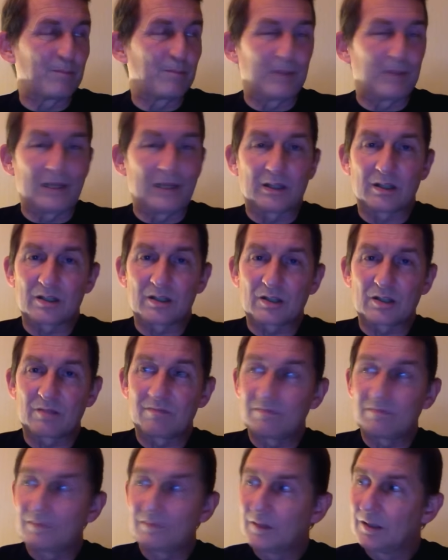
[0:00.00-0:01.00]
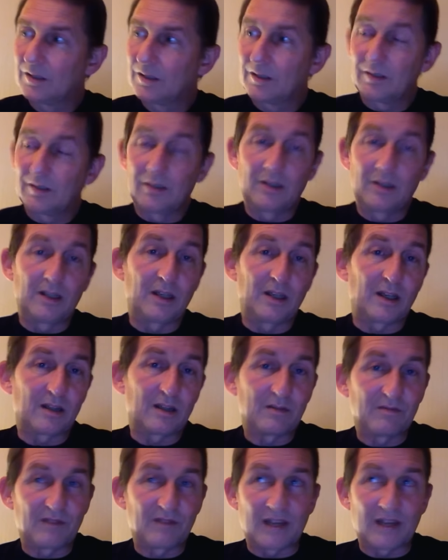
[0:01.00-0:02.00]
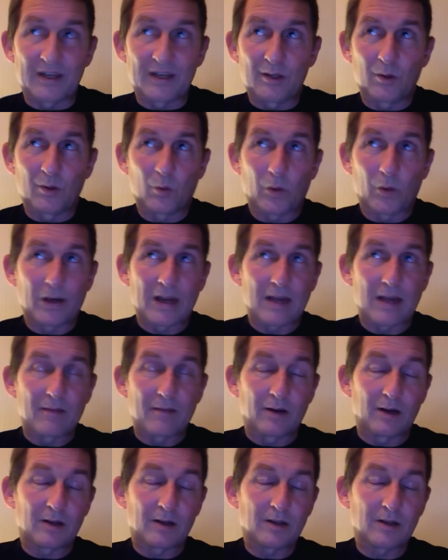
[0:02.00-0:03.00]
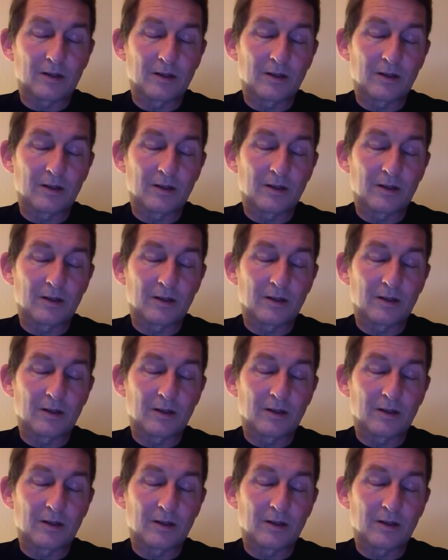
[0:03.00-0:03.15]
Beatles, you know, venue or whatever.